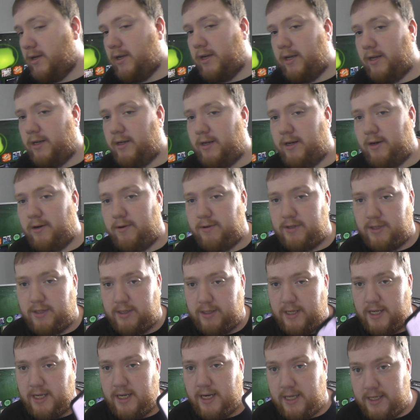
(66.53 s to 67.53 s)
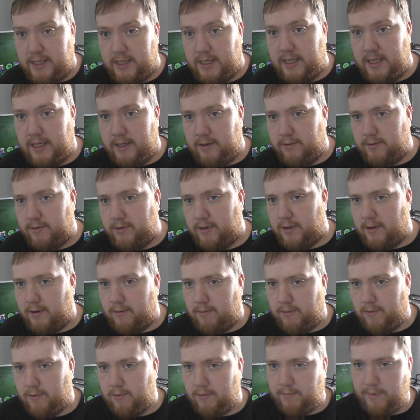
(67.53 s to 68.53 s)
It is illegal to
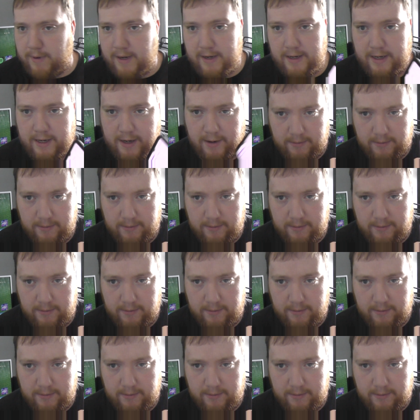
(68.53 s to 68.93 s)
download, but